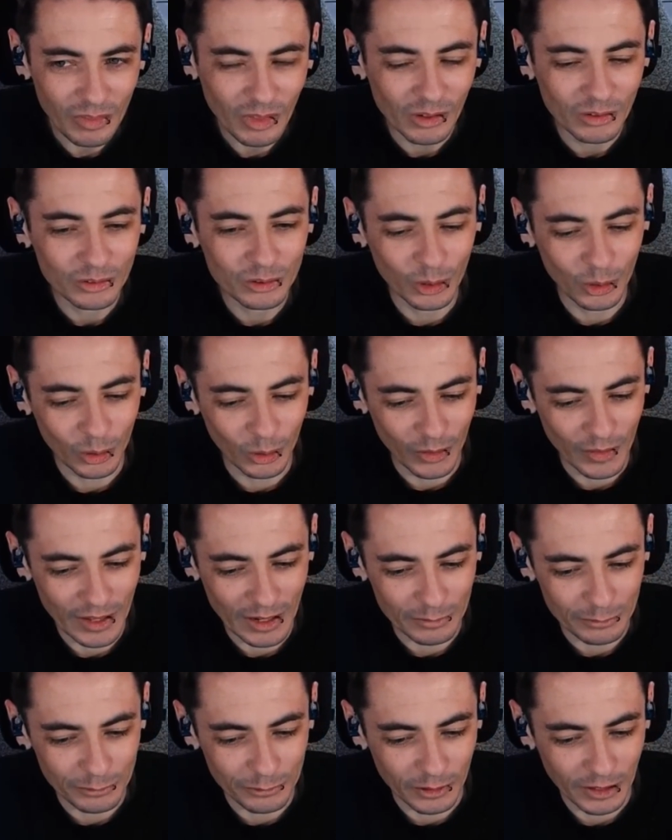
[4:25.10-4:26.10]
So on
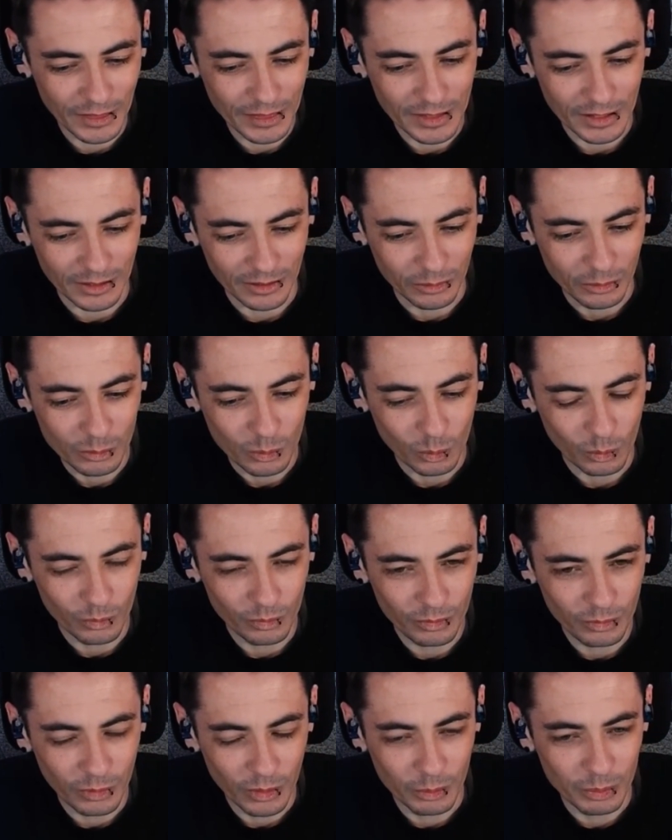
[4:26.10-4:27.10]
that front, then
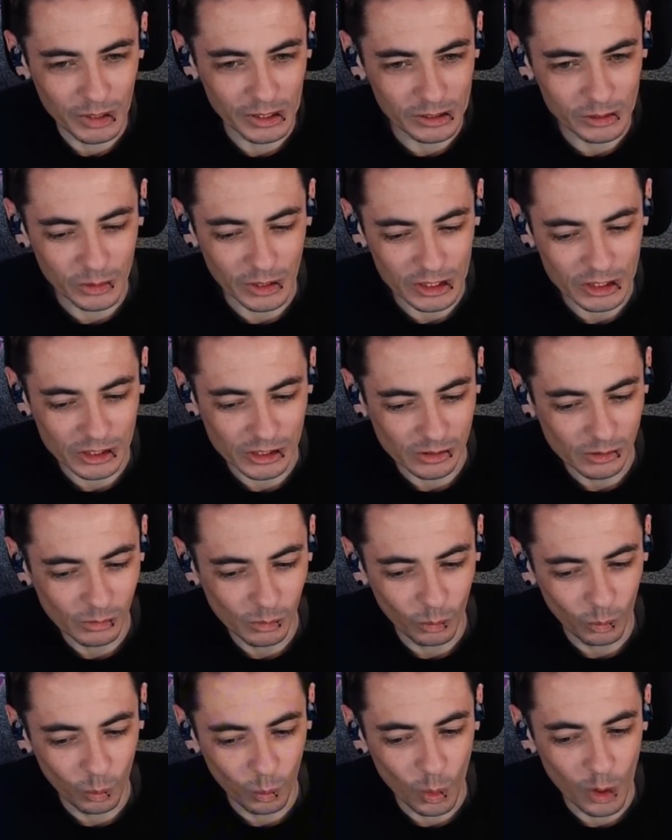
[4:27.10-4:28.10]
the big question:
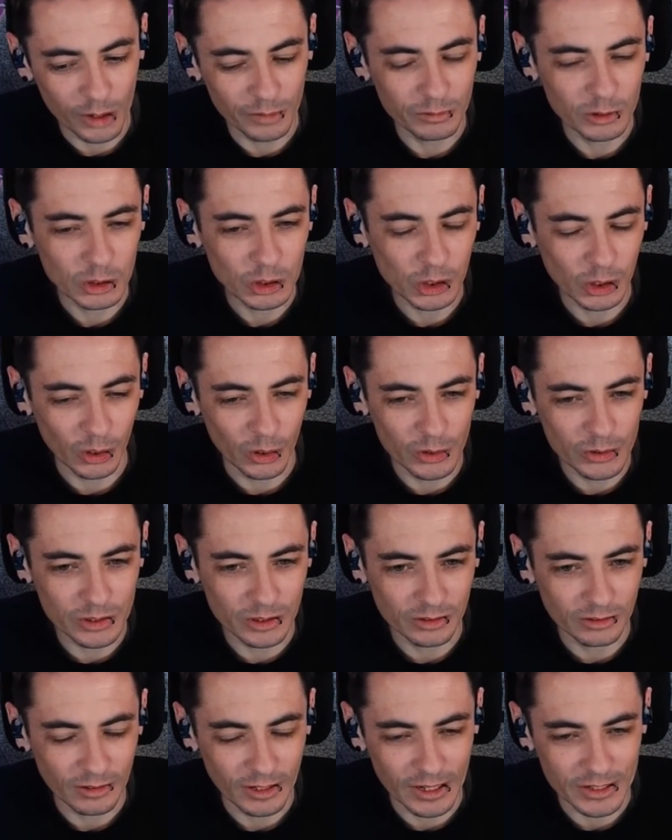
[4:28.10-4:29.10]
what have you
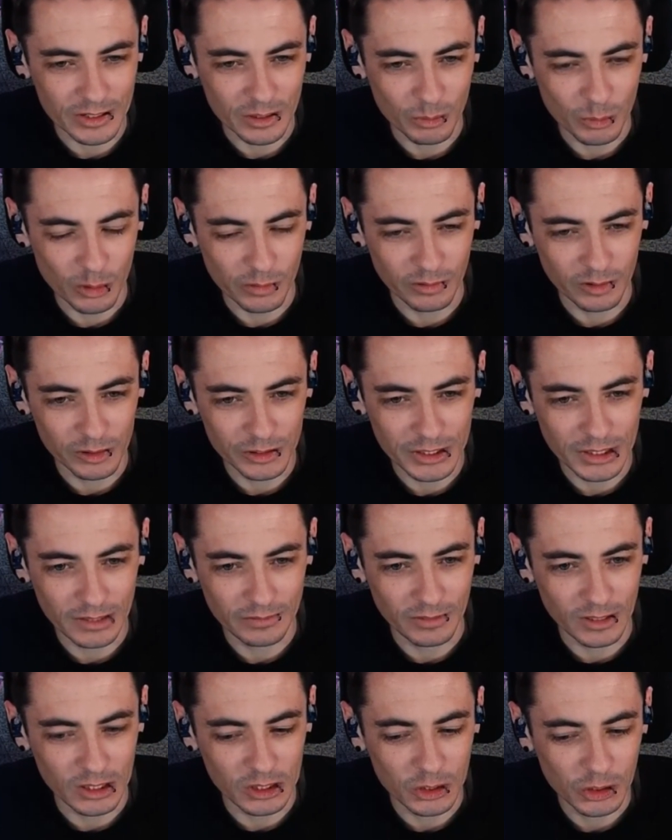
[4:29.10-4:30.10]
chosen as the movie or
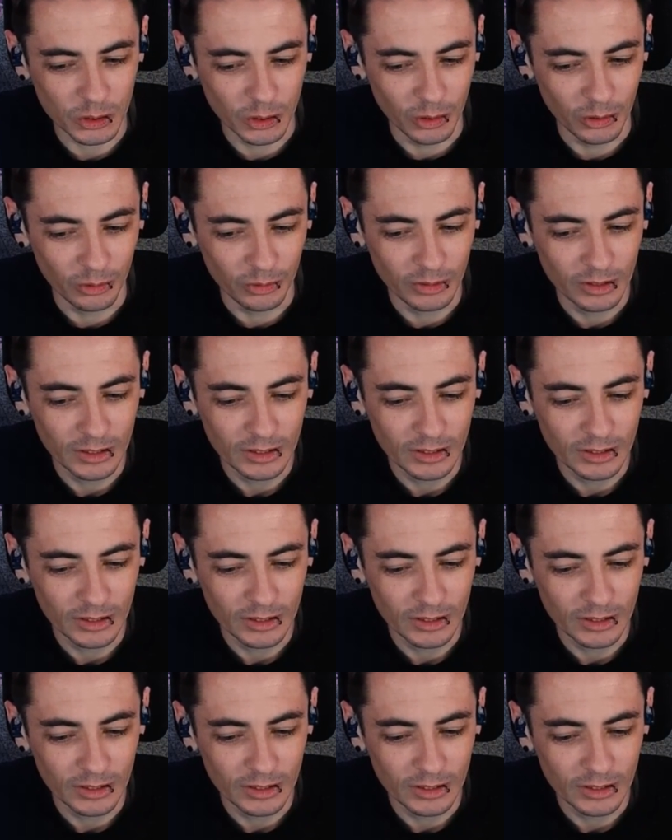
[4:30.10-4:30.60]
TV show